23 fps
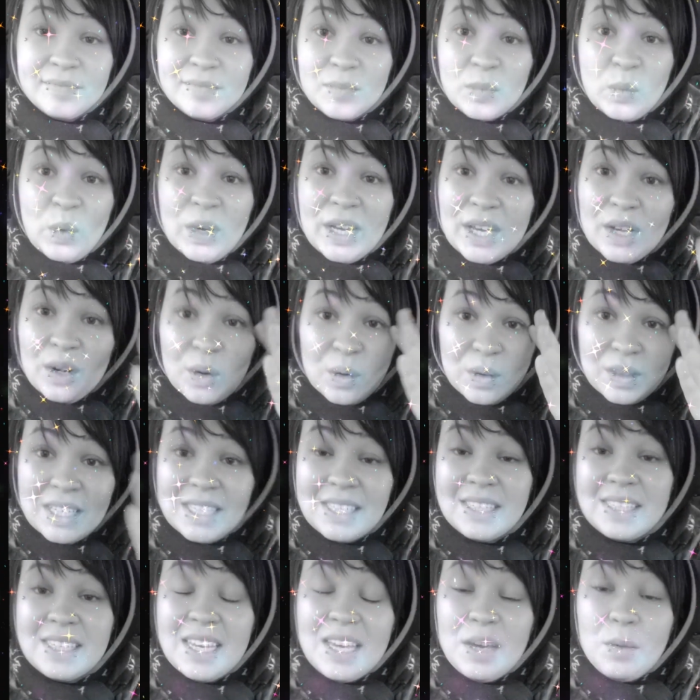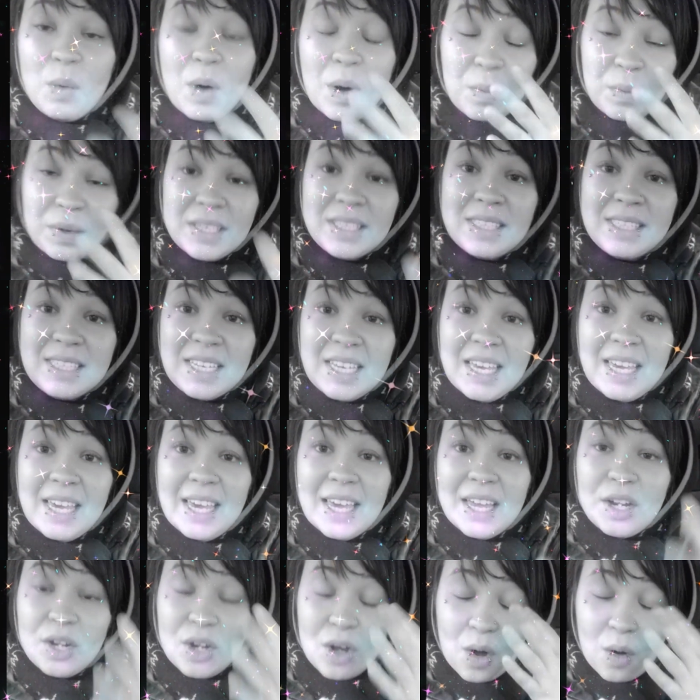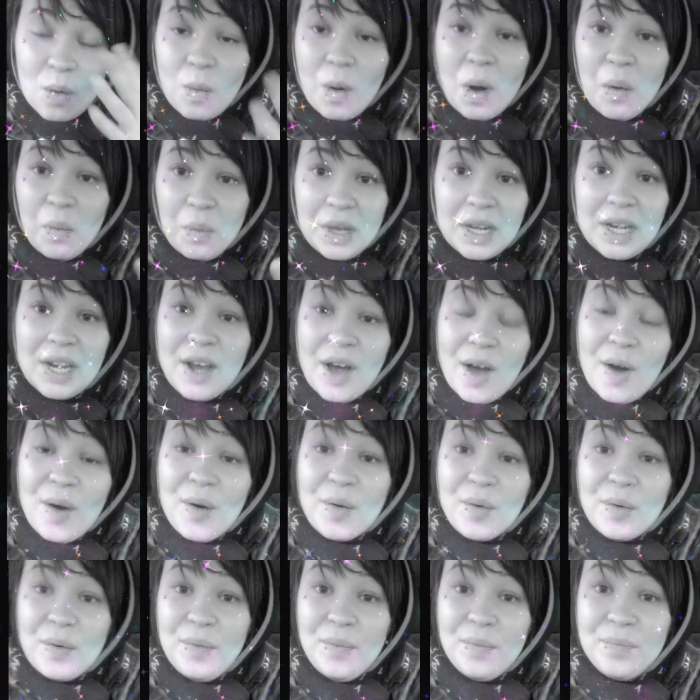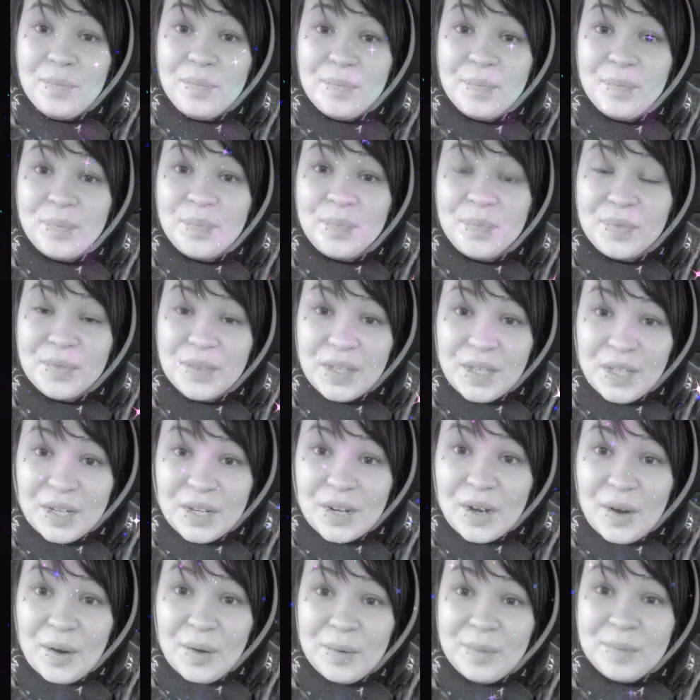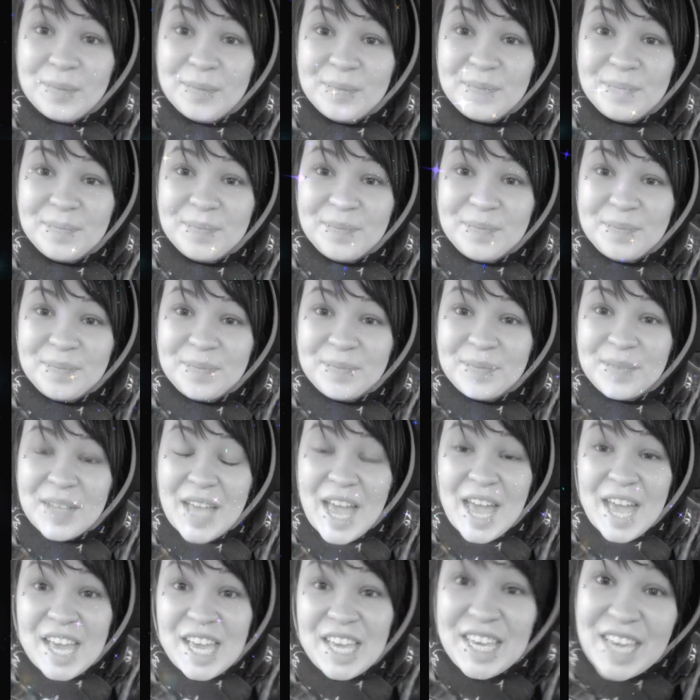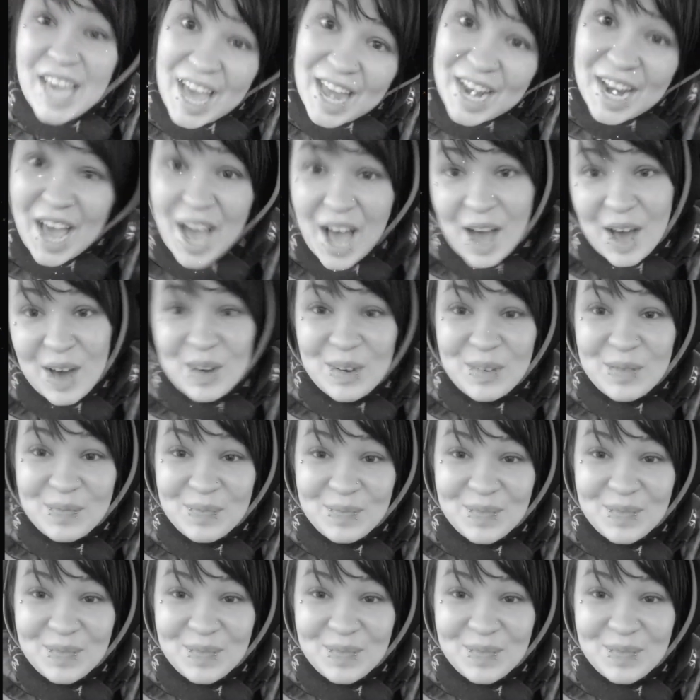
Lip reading: We can only see what we see and know what we know, you know? You know?